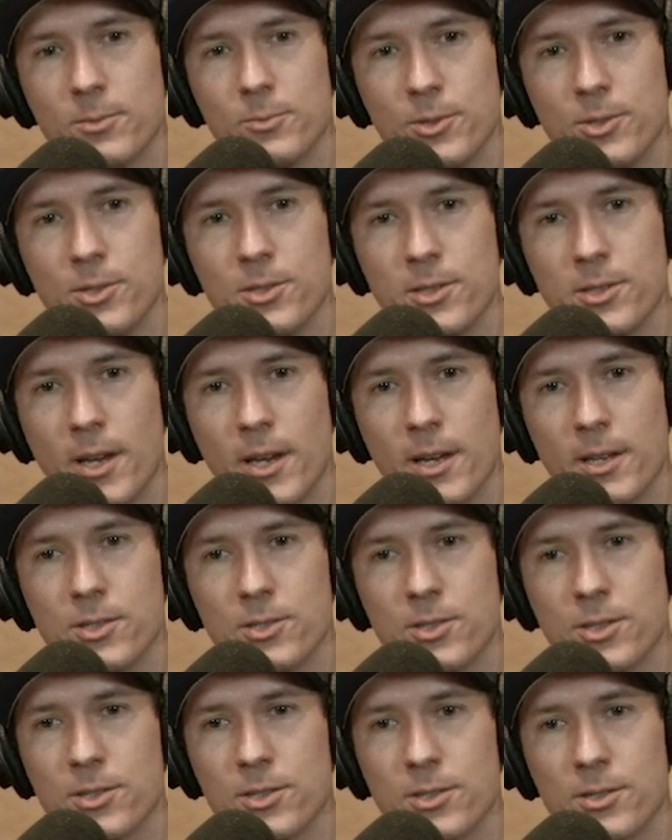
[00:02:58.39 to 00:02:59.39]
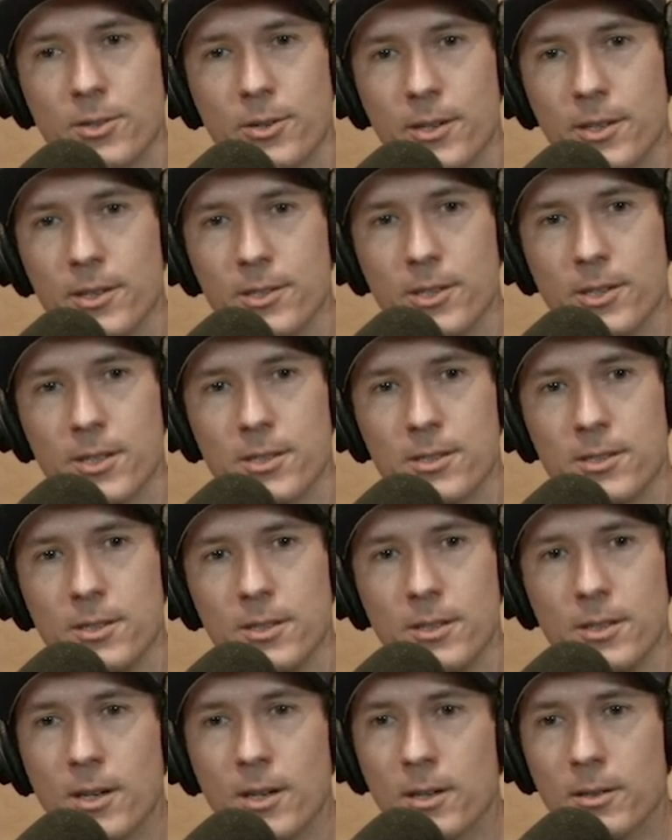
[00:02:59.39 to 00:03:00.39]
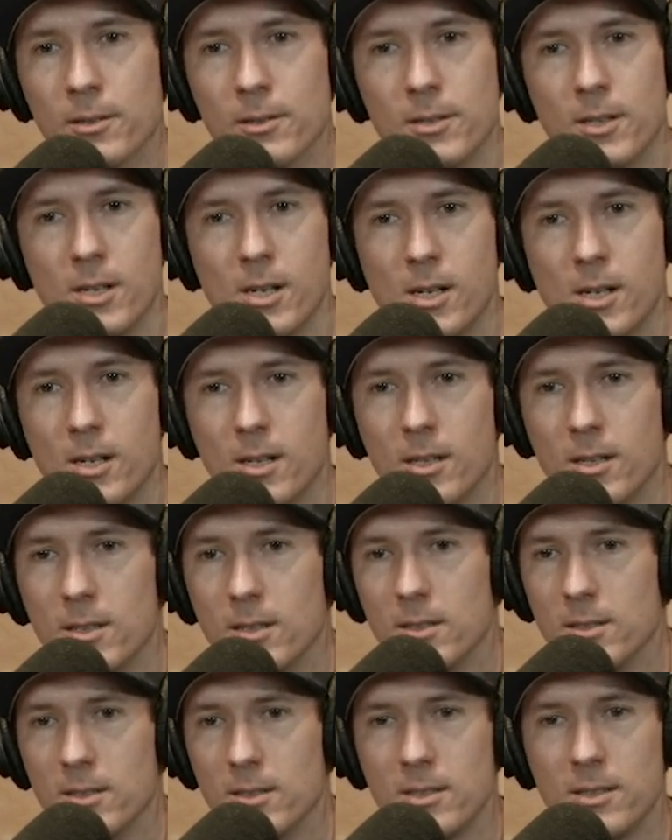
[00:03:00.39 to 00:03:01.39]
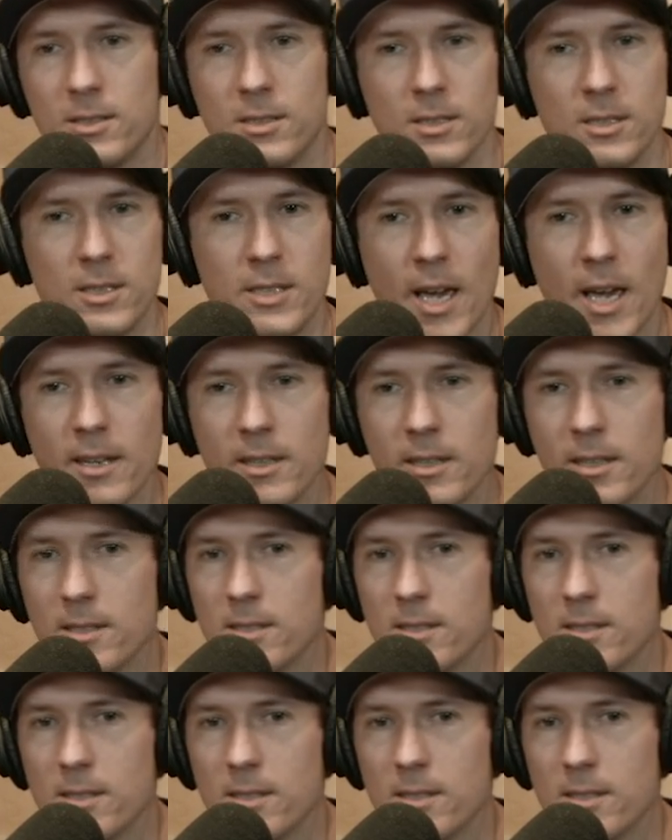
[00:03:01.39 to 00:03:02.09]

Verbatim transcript: Would you say it's just sort of just, you know, getting in